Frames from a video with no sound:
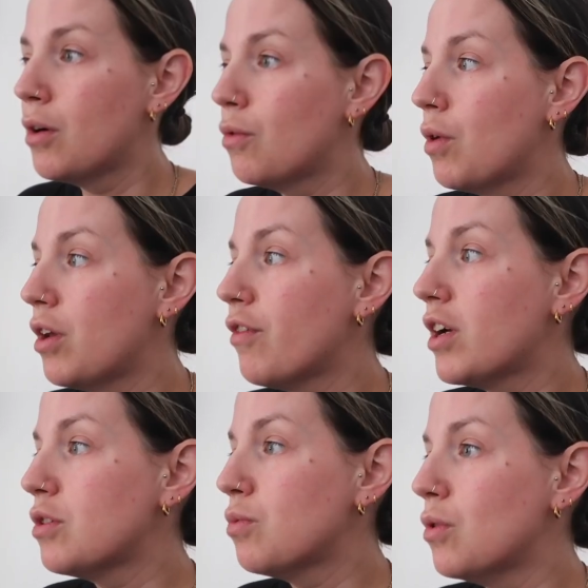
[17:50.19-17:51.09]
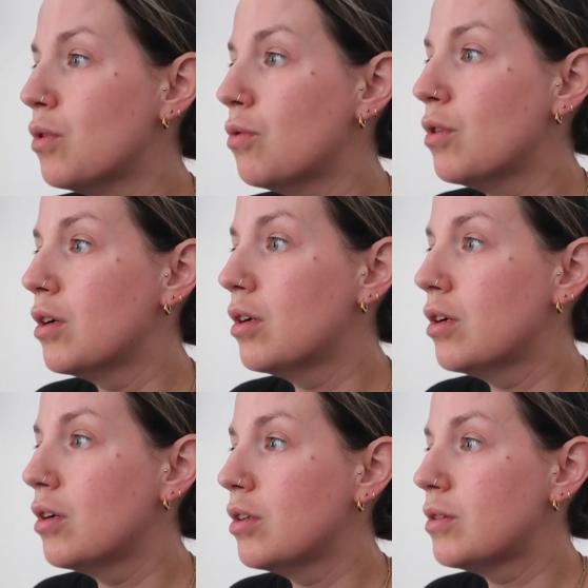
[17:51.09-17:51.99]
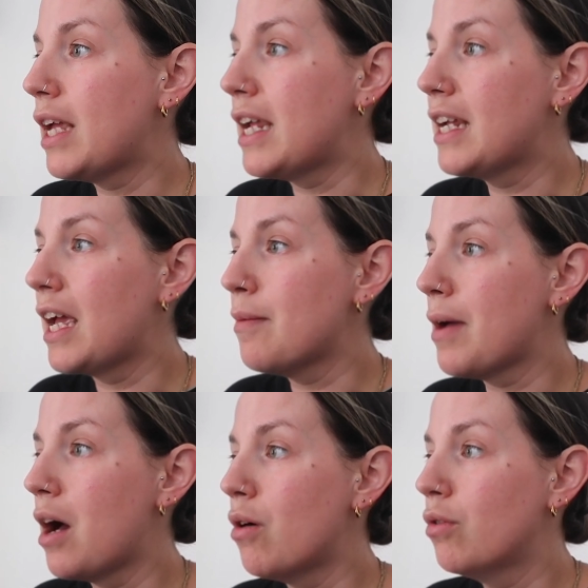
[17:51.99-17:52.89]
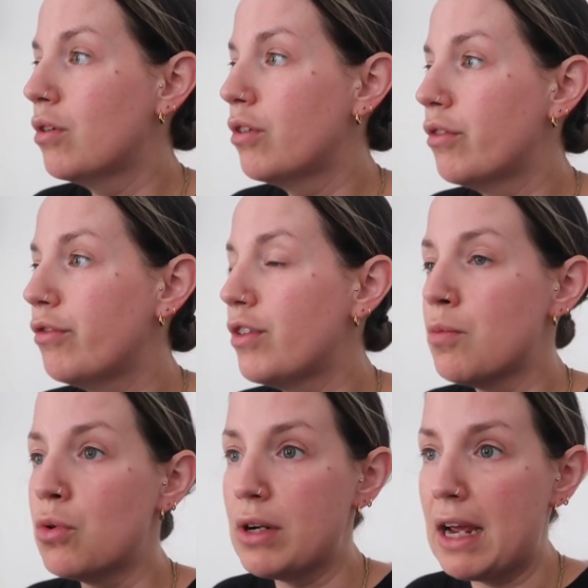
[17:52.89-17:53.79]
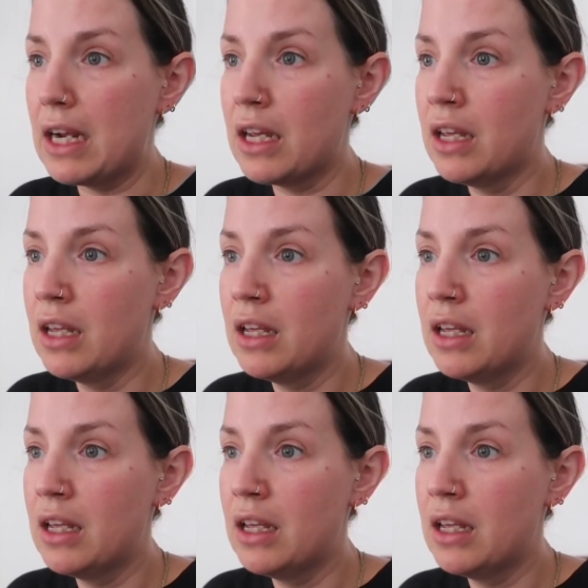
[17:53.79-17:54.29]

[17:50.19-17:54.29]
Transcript: one of us will take Gabe out for the morning